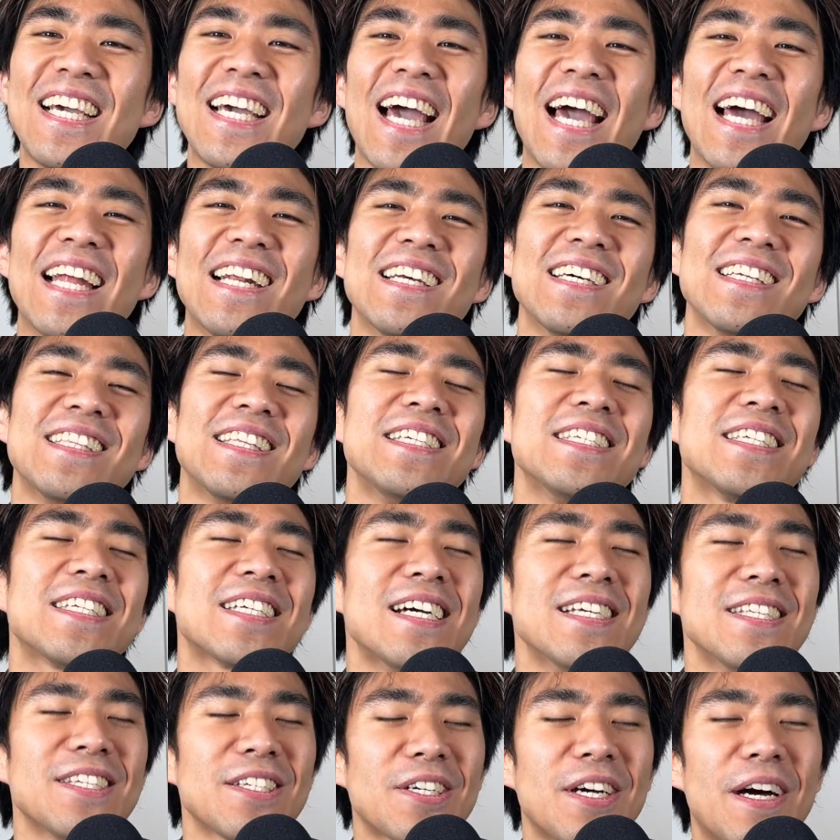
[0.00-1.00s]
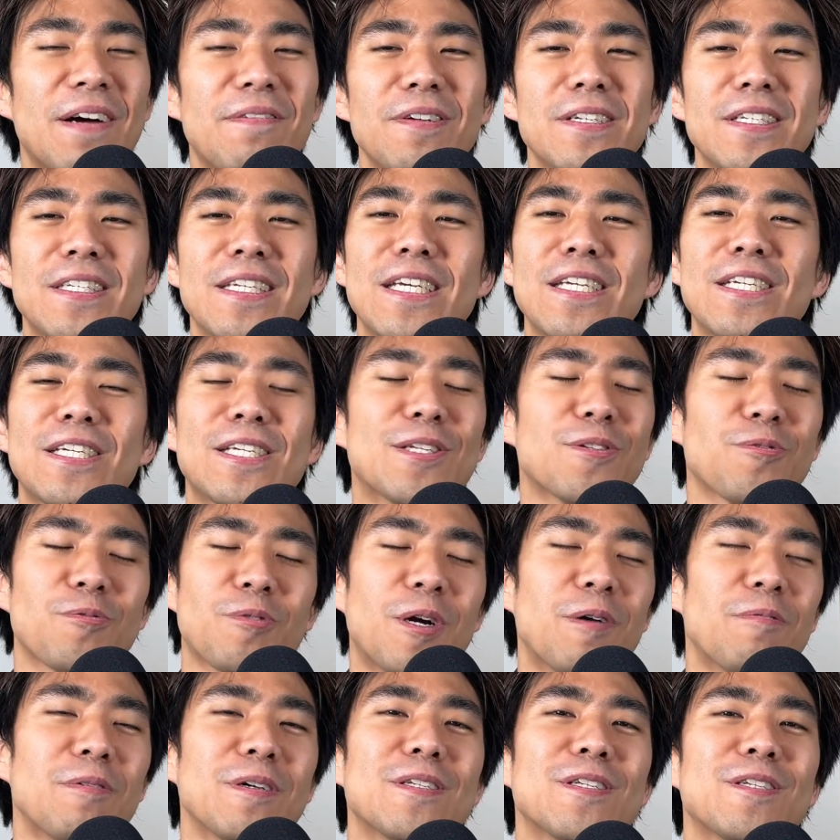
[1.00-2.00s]
And these kinds of conversations were
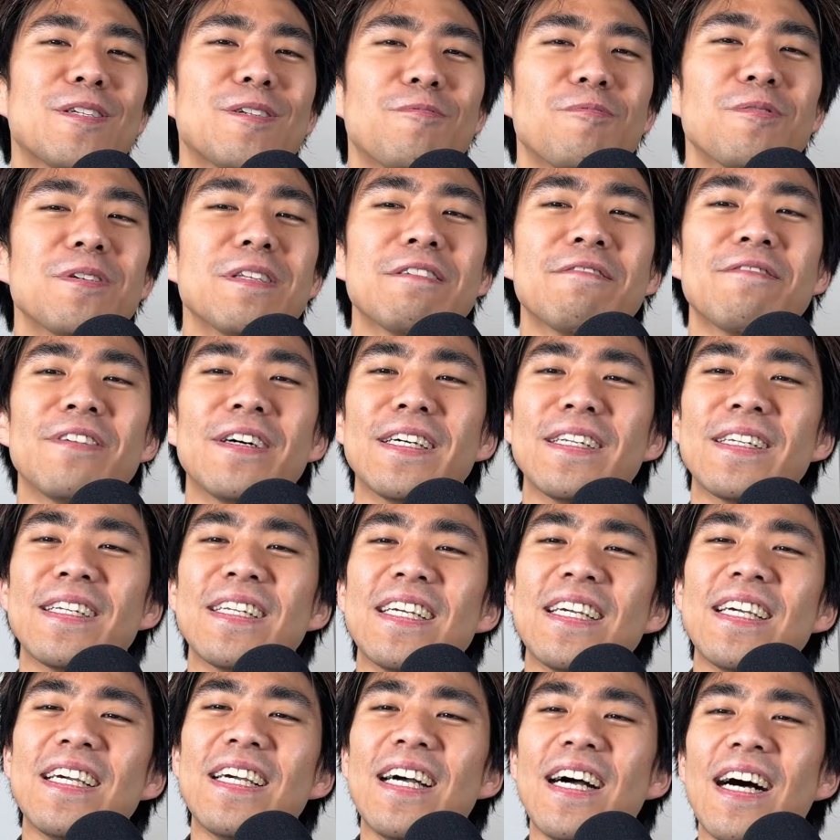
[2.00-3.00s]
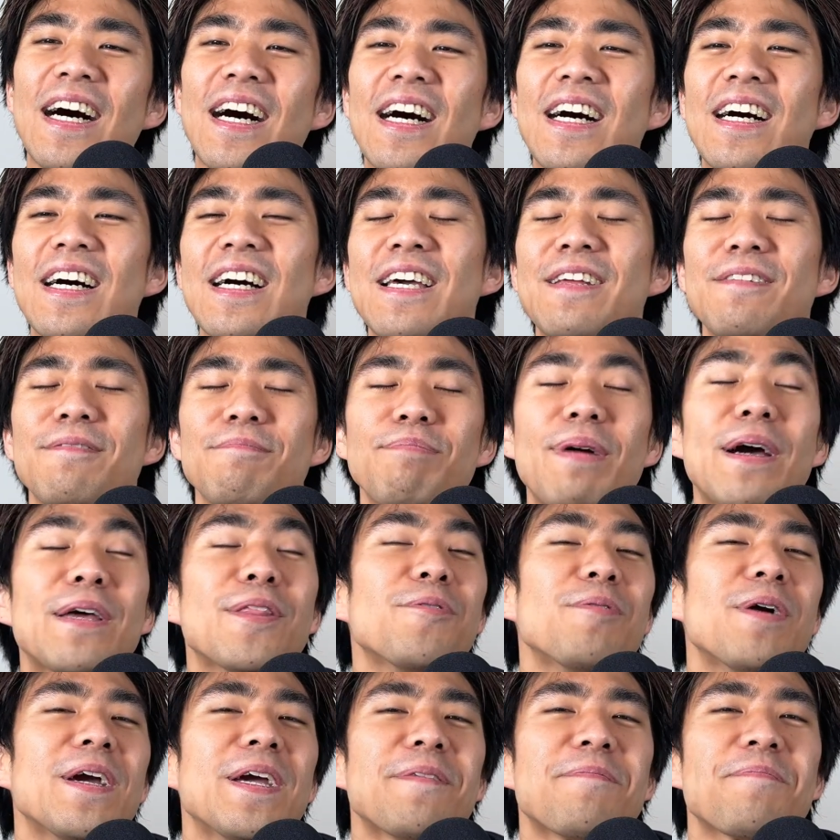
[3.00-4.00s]
always really fun. And by the
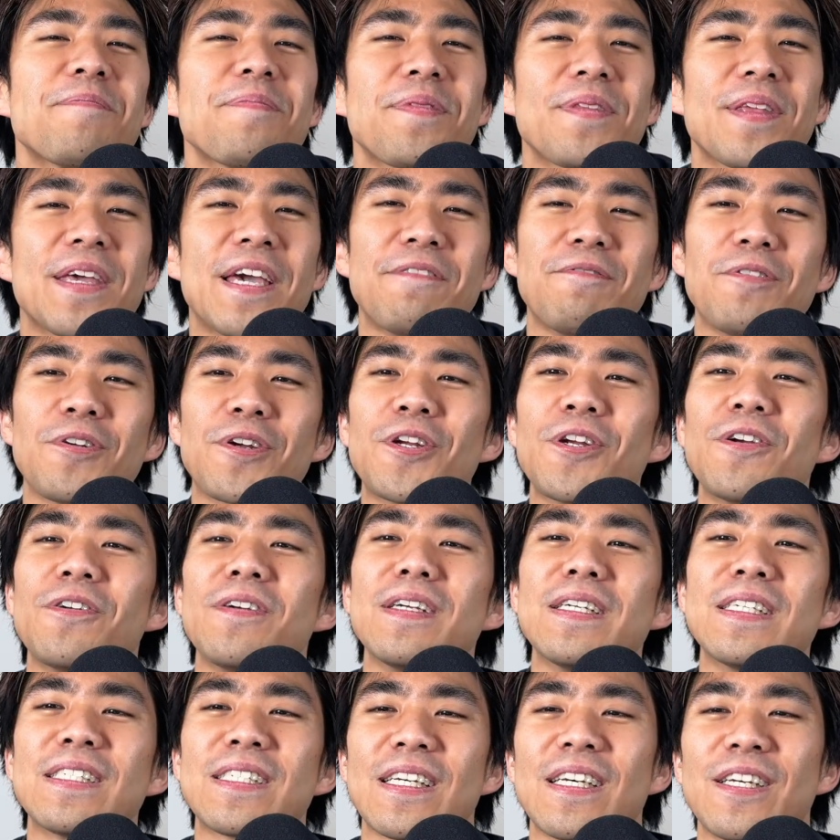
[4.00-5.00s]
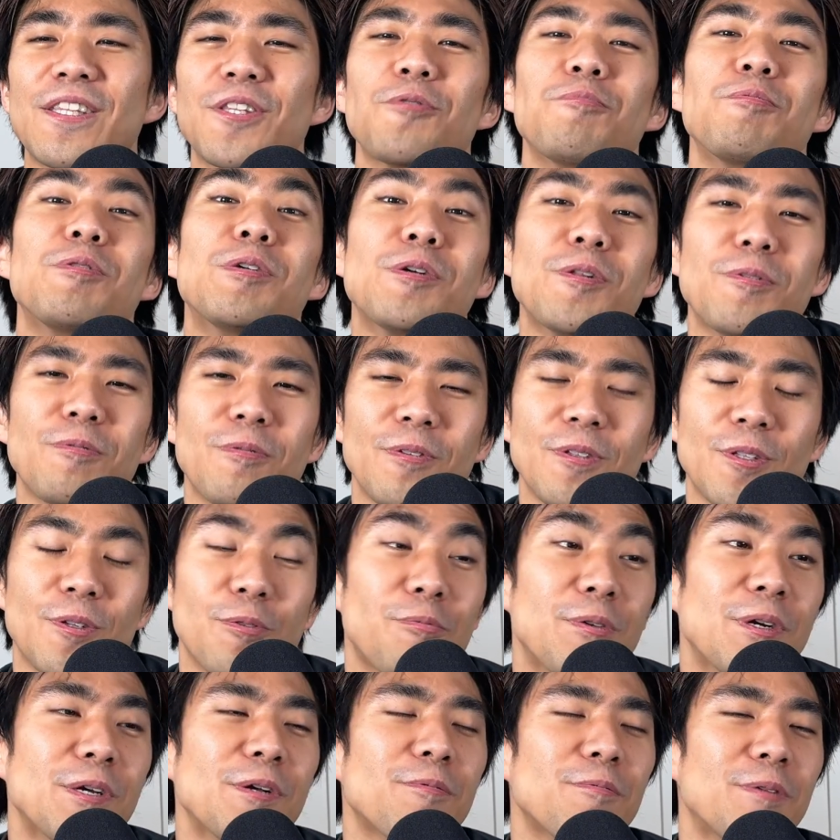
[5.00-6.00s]
way, if you're curious, the
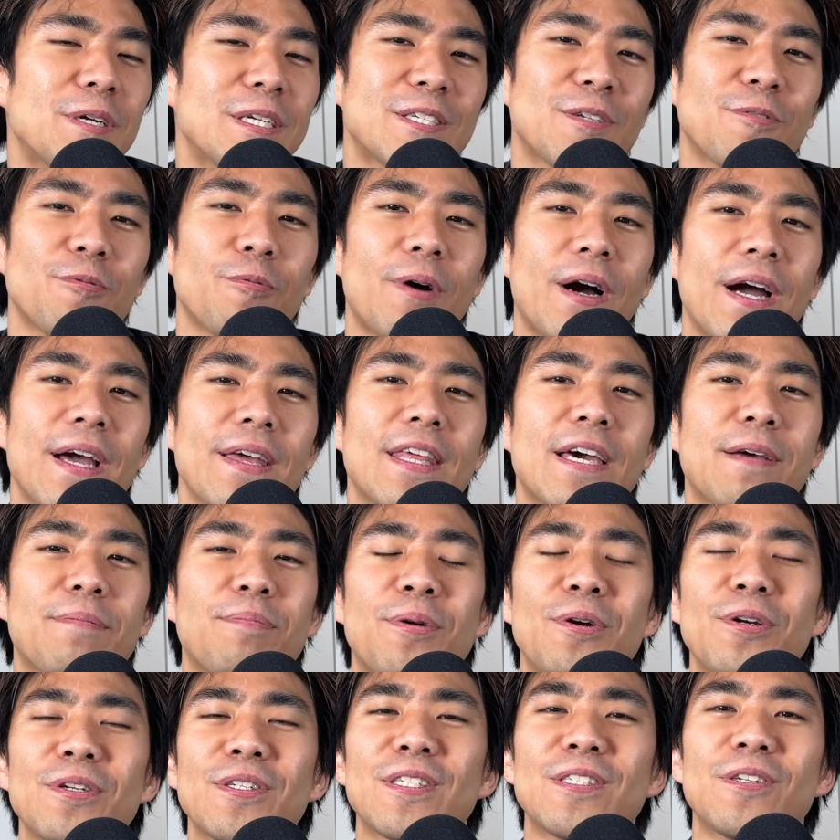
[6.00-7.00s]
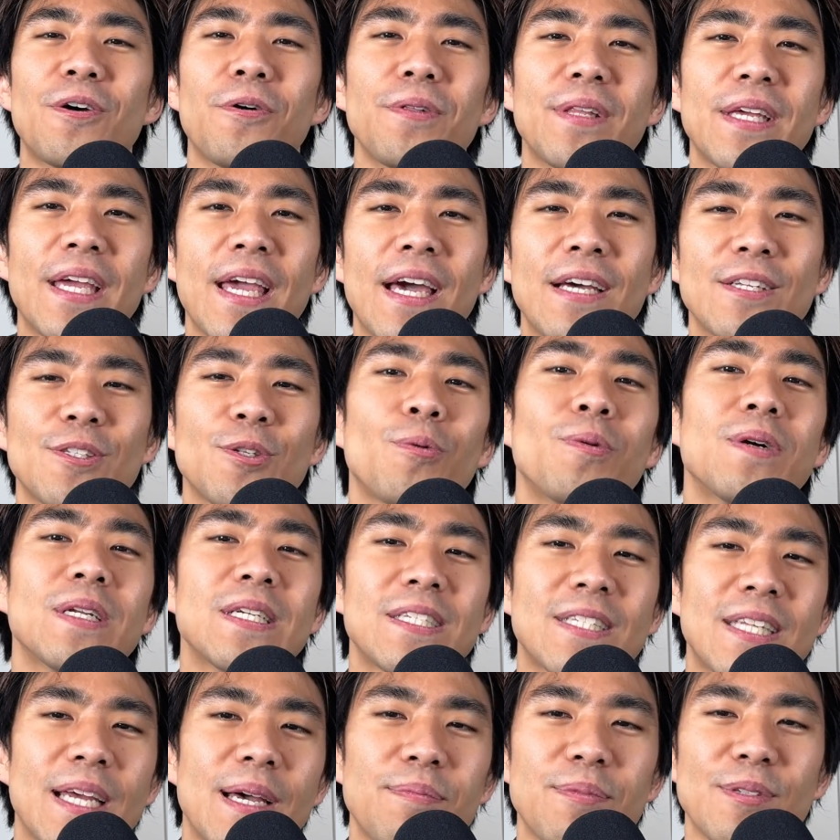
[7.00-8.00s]
real reason why that person only had 20
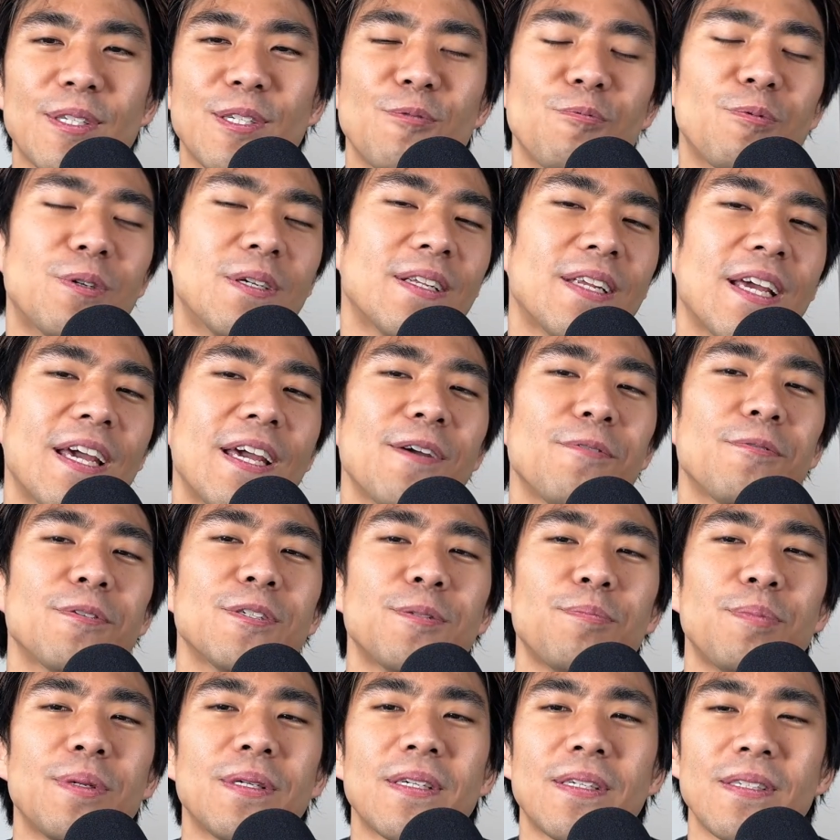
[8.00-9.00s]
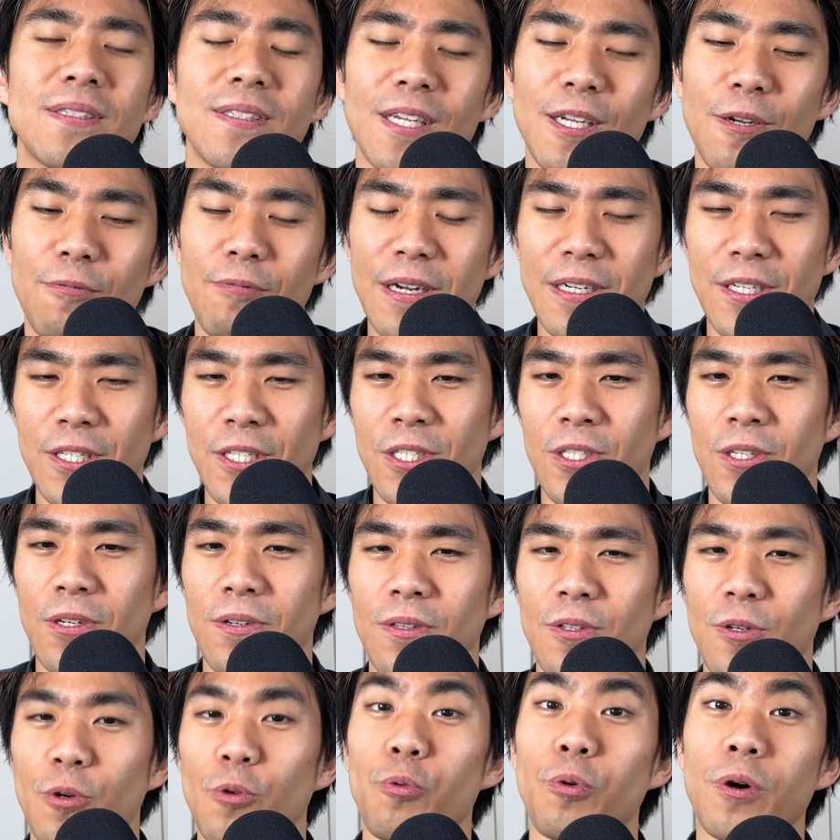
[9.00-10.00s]
steps in one day was because they registered
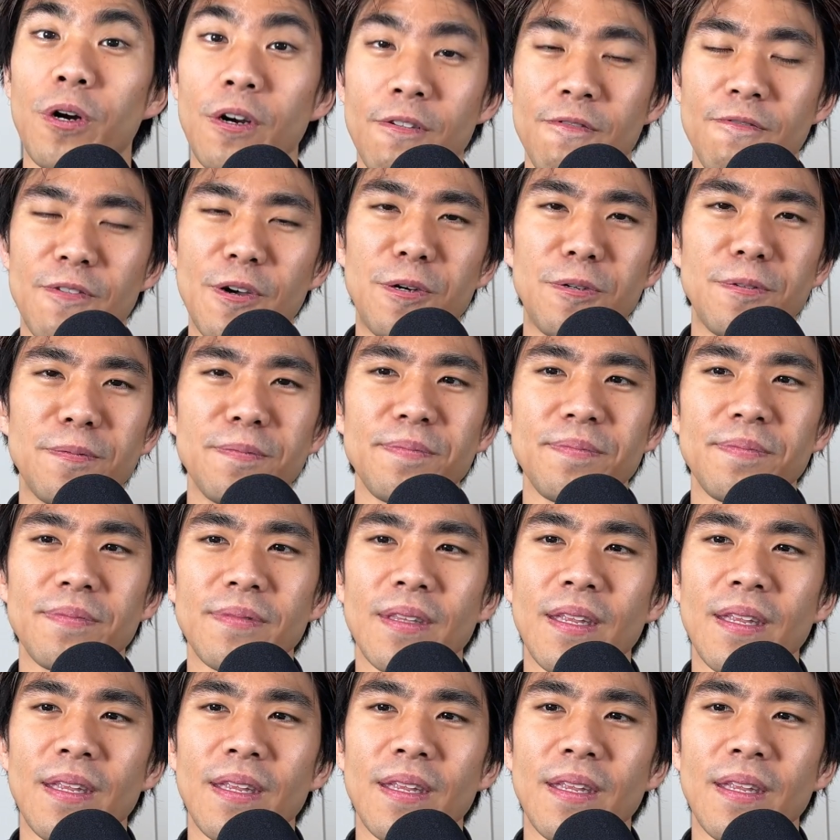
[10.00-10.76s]
their work phone